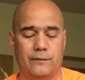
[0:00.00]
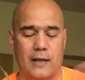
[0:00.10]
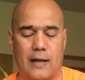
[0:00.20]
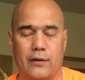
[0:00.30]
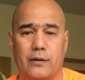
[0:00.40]

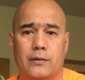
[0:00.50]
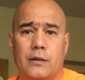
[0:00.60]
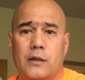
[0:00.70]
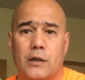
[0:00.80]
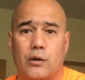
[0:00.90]
how to
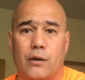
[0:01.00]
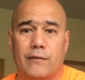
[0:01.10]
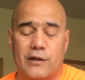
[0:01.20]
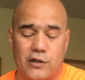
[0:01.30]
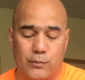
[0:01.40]
grow
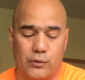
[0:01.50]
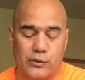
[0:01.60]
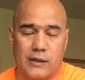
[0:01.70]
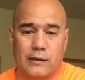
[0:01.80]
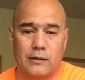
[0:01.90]

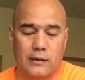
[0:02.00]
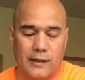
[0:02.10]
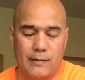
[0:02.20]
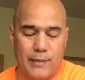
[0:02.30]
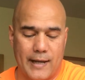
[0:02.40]
vegetables and the
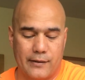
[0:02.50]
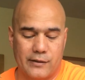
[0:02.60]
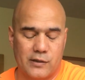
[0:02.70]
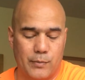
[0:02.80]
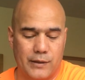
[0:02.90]
light
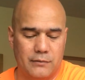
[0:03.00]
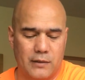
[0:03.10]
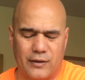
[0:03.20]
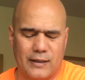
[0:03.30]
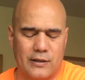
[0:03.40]
patterns, but
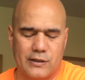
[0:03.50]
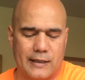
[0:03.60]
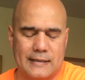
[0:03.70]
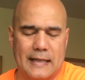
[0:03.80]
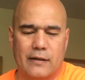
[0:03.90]
I think there's
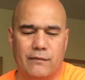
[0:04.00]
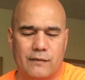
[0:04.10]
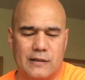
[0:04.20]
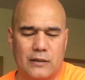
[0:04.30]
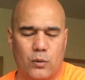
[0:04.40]
like 10 or
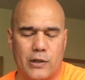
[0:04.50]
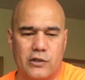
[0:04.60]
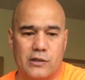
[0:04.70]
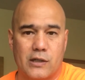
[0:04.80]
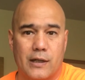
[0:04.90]
15
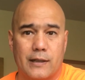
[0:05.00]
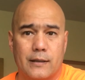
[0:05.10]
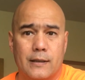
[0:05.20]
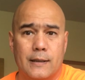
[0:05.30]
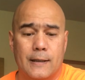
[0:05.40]
questions on it.
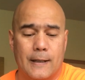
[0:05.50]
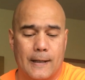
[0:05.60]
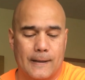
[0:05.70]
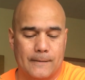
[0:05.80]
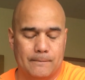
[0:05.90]

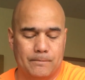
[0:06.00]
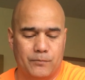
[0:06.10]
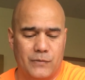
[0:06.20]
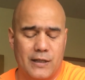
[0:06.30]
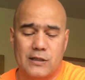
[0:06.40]

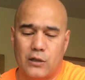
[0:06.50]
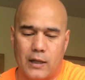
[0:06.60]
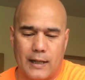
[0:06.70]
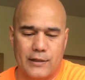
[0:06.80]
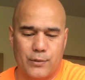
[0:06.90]
It's
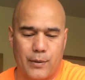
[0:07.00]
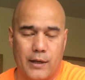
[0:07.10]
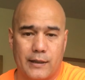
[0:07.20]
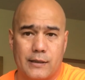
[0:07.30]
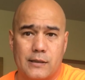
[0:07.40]
not
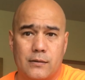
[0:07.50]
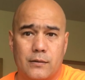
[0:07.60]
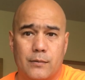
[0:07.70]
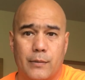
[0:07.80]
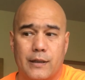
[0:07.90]
hydroponics,
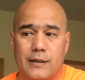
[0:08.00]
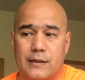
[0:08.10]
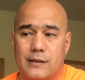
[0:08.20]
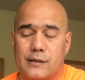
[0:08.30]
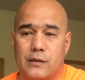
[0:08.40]
but it
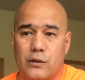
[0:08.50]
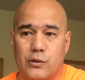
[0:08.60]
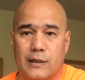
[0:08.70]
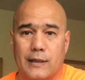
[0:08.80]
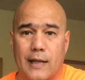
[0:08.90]
is
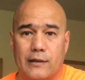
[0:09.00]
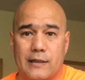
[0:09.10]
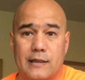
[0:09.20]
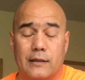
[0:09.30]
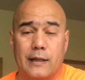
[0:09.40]
using
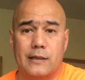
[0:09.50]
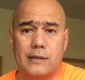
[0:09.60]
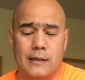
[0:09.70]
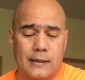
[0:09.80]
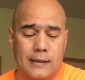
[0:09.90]
LED lights.
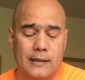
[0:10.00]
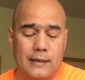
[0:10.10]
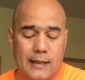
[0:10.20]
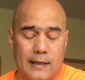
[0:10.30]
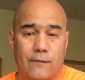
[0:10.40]

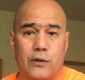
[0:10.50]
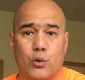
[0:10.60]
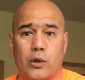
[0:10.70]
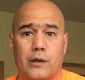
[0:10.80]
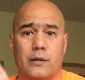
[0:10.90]
And if
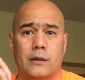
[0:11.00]
your